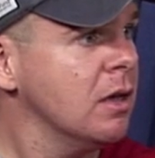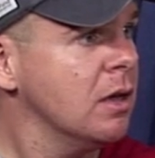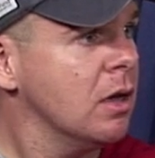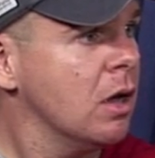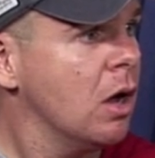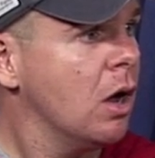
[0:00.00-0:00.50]

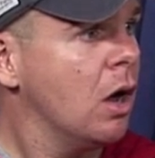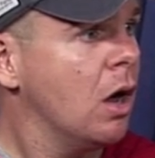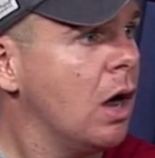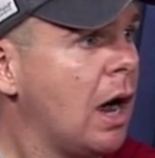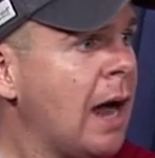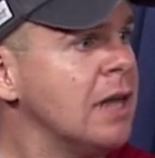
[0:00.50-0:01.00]
Yeah.
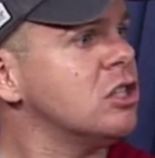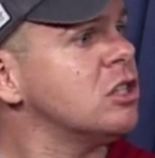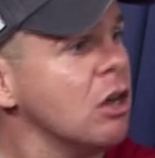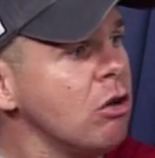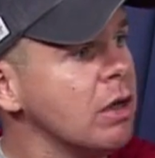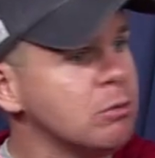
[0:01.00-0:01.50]
No, I
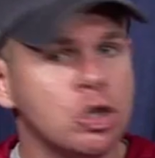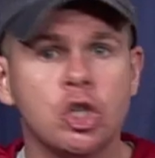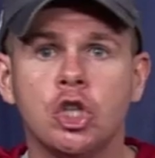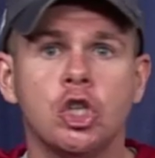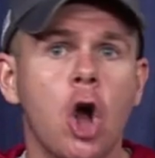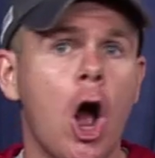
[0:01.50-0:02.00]
still am
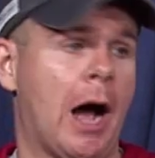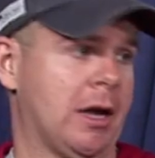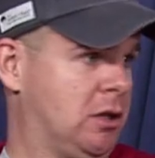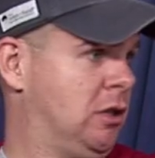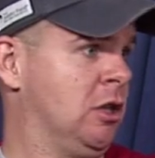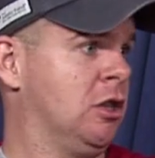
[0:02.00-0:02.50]

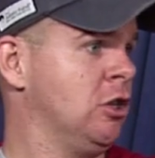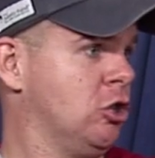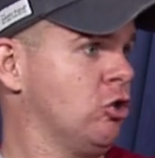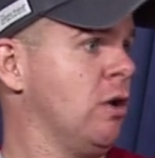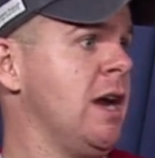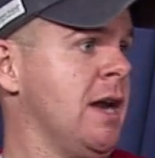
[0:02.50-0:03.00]
shocked that this
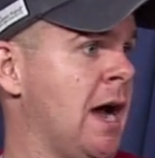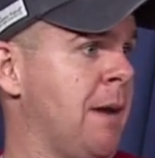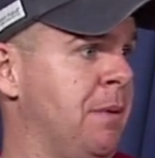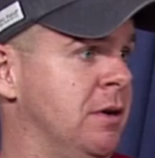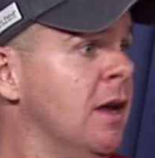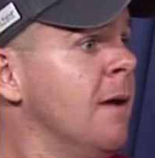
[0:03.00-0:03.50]
trade
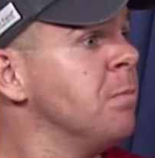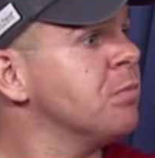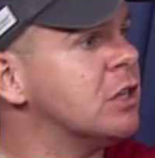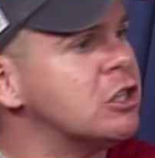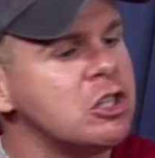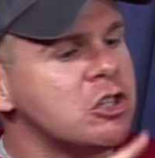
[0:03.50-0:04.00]
happened. Crazy
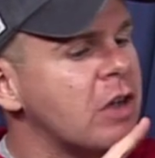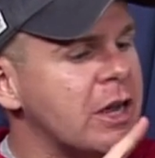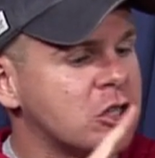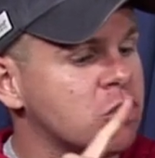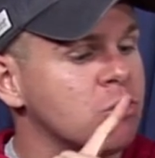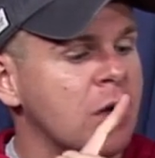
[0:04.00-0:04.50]
shock. This is
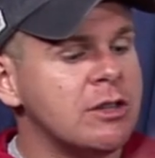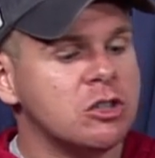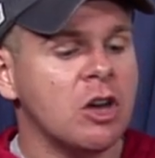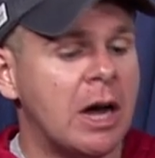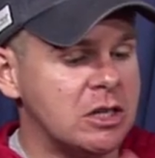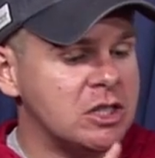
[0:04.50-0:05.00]
like Red
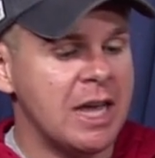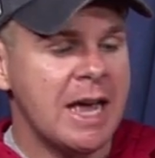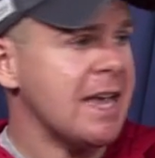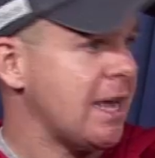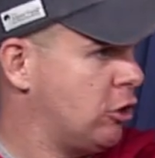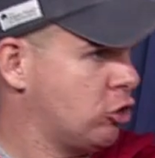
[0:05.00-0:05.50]
Sox,
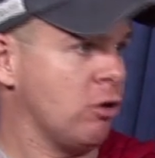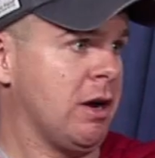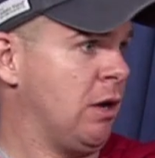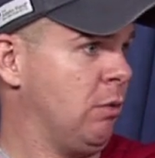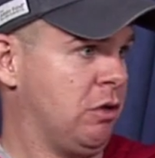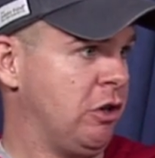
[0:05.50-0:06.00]
Yankees
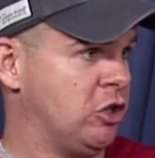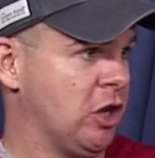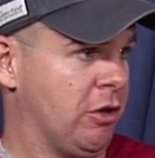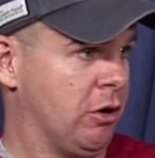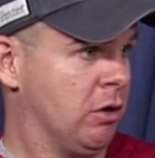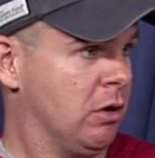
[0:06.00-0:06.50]
trading with each
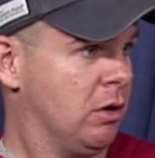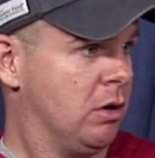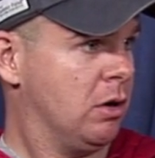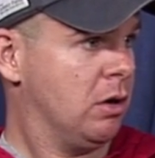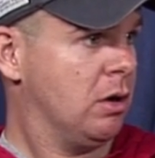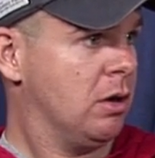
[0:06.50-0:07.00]
other.
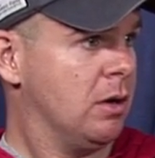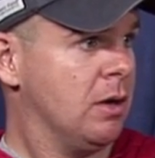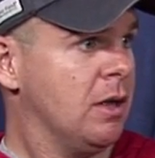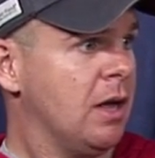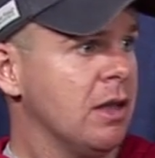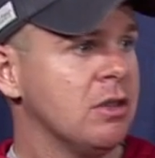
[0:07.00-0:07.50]
A little bit,
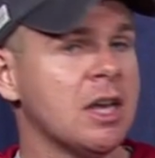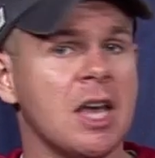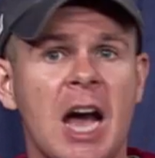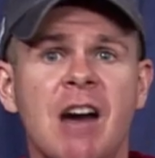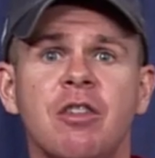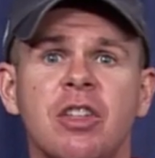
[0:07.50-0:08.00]
yeah. The
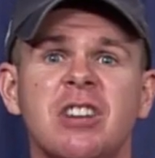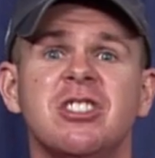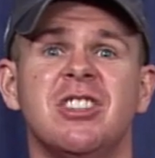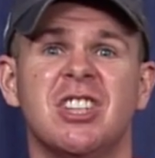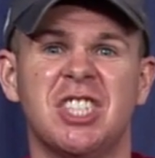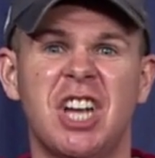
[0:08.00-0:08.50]
Cavaliers
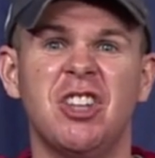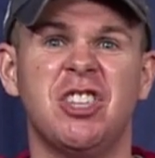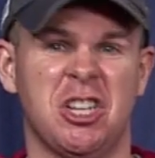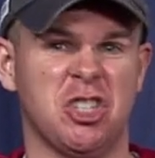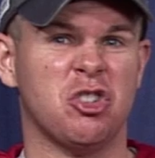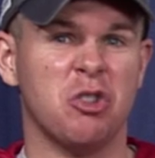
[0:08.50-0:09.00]
and the
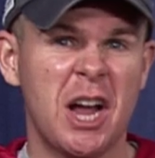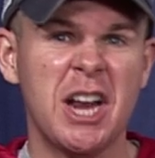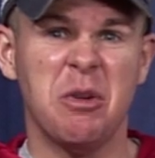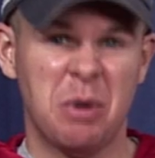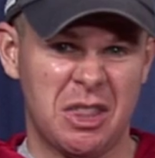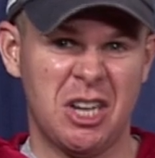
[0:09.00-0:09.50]
Celtics
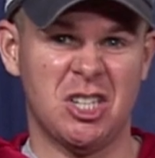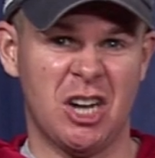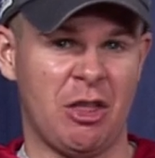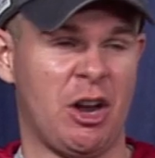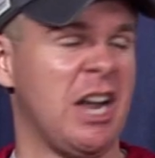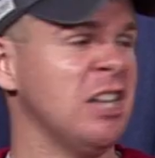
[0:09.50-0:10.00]
traded with each
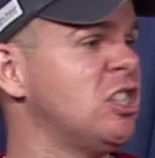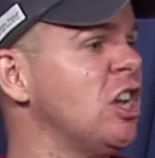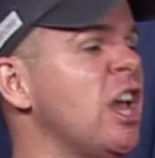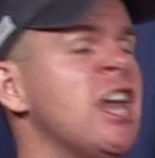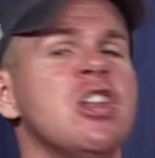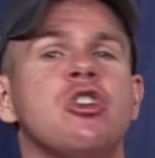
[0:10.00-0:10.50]
other. It's
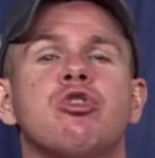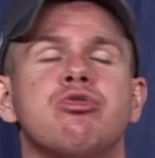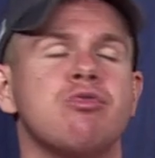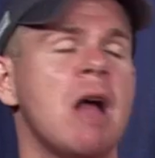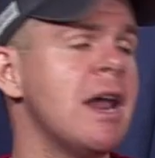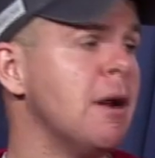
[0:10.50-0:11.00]

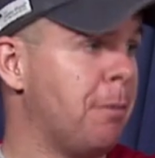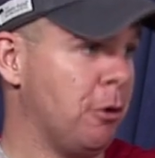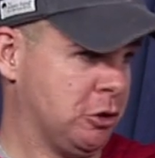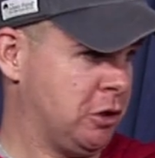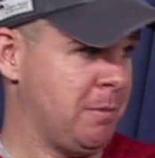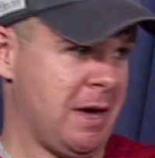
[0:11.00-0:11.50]

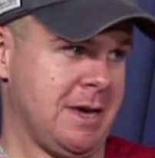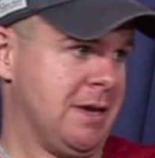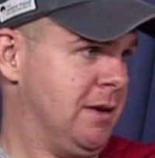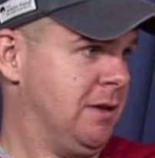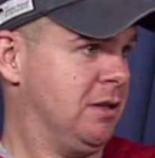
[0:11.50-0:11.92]
incredible to me.